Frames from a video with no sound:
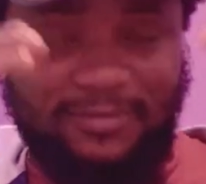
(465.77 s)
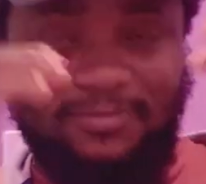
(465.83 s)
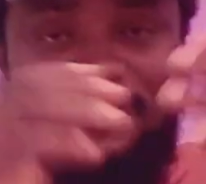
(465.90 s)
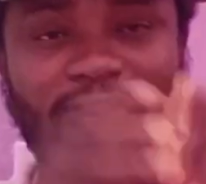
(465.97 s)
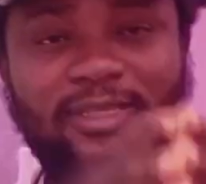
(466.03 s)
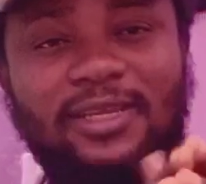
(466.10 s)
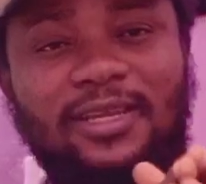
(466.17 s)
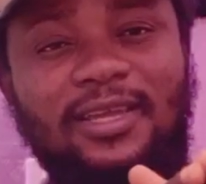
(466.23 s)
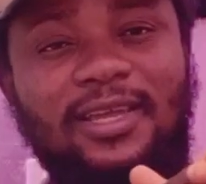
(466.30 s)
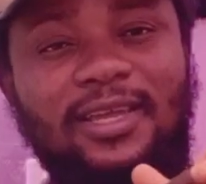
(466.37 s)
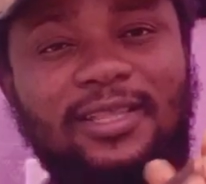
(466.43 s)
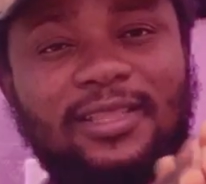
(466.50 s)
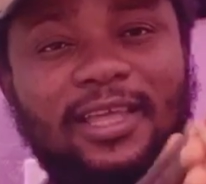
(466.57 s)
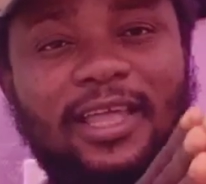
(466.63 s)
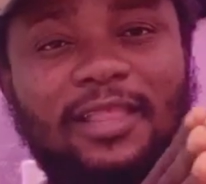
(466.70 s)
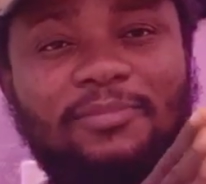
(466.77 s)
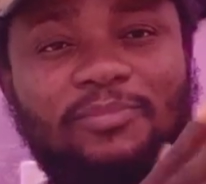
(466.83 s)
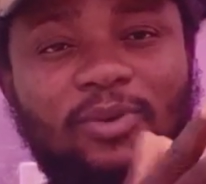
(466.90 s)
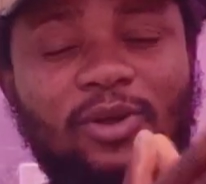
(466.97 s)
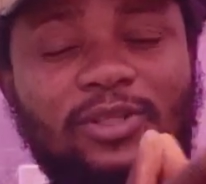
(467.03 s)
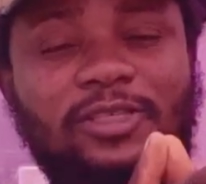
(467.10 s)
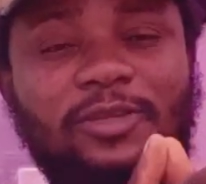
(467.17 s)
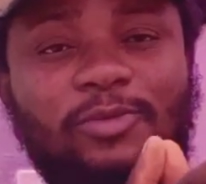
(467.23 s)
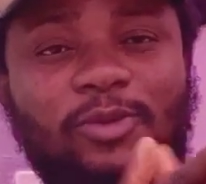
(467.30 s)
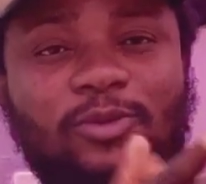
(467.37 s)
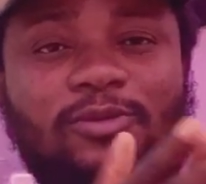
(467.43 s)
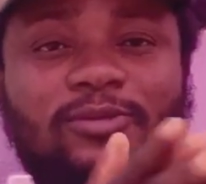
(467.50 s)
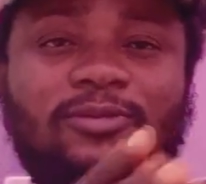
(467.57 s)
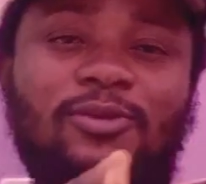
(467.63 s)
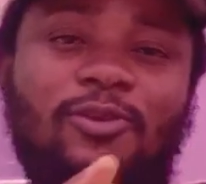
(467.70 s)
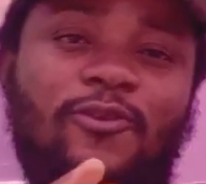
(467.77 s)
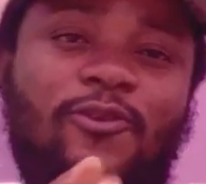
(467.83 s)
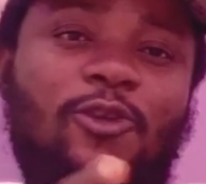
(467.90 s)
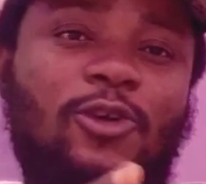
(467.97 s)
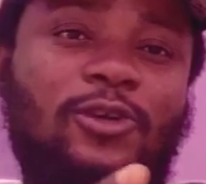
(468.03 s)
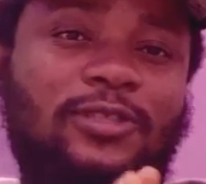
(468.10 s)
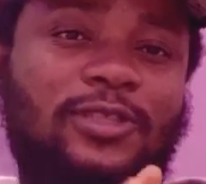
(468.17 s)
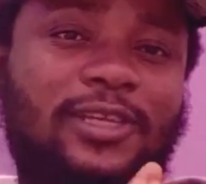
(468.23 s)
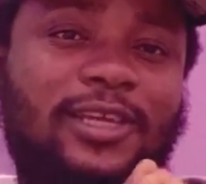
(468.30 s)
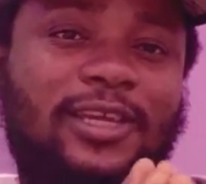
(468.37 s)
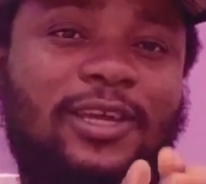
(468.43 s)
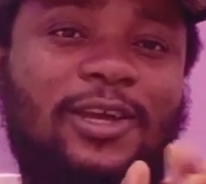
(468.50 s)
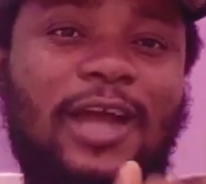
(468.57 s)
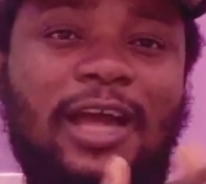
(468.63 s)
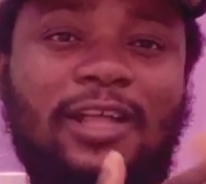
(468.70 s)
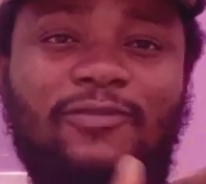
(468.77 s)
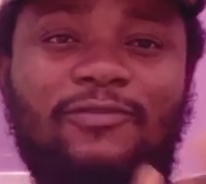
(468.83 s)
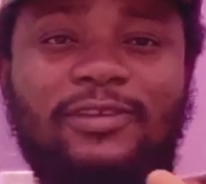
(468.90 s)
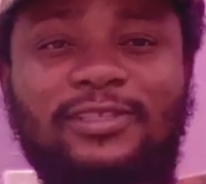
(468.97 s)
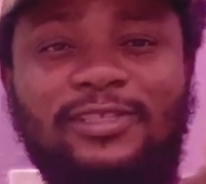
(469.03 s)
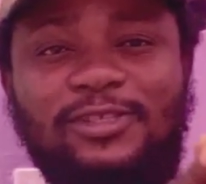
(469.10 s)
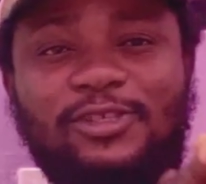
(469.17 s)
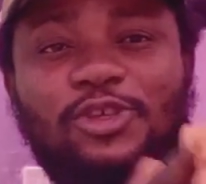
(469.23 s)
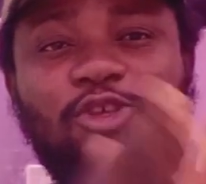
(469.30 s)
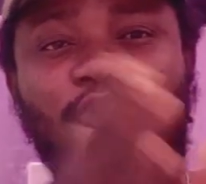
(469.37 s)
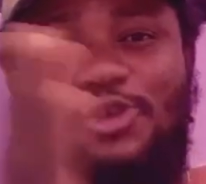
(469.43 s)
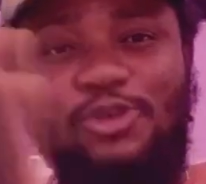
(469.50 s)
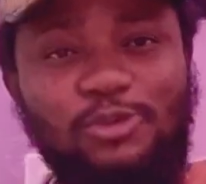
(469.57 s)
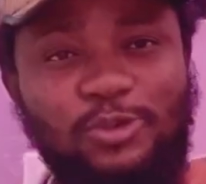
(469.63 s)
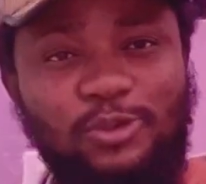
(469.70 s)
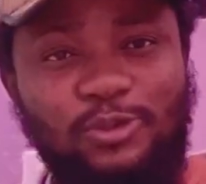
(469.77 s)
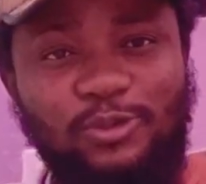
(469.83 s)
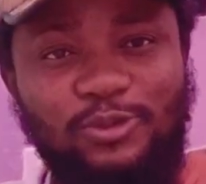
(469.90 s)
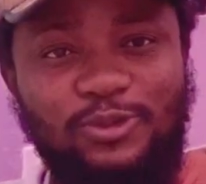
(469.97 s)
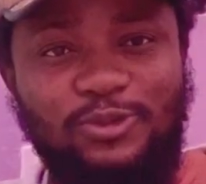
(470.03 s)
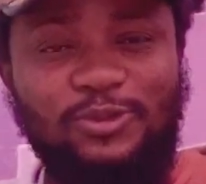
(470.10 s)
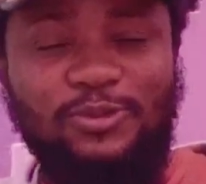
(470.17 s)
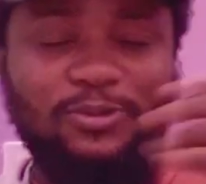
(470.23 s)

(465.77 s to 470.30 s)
Then Portable, of course, the outfit is cute, you know,